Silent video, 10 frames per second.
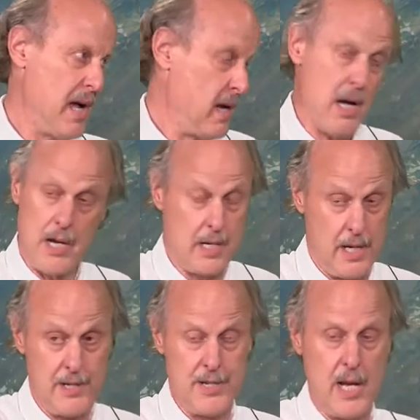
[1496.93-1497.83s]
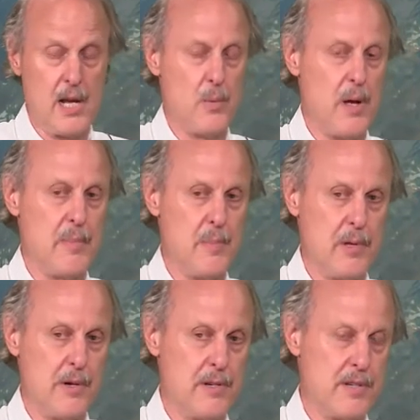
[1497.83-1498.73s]
I can understand why
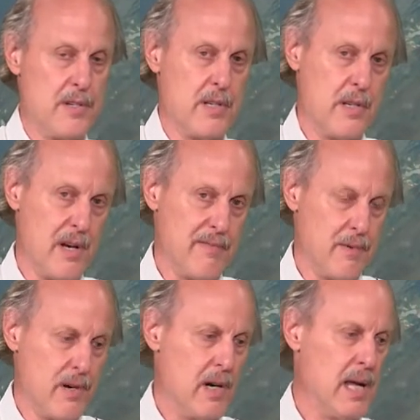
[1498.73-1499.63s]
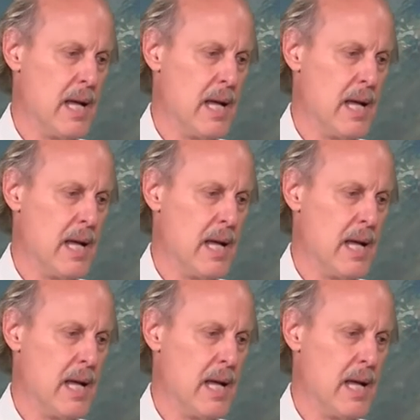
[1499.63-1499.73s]
people are interested in Darfur,